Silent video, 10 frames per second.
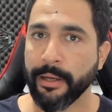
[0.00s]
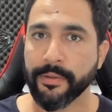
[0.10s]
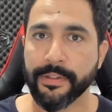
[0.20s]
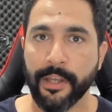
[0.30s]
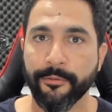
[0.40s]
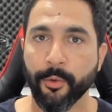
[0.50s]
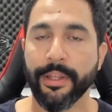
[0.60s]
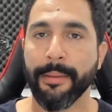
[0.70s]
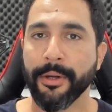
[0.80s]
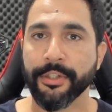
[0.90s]
about
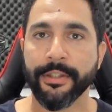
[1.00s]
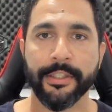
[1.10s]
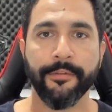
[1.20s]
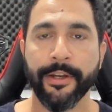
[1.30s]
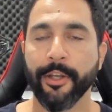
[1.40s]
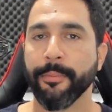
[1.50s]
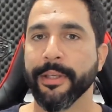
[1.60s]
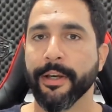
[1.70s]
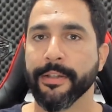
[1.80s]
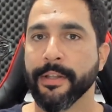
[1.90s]
software that much in this video
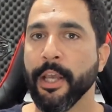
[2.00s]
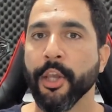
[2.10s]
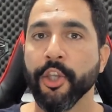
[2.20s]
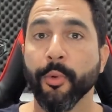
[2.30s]
because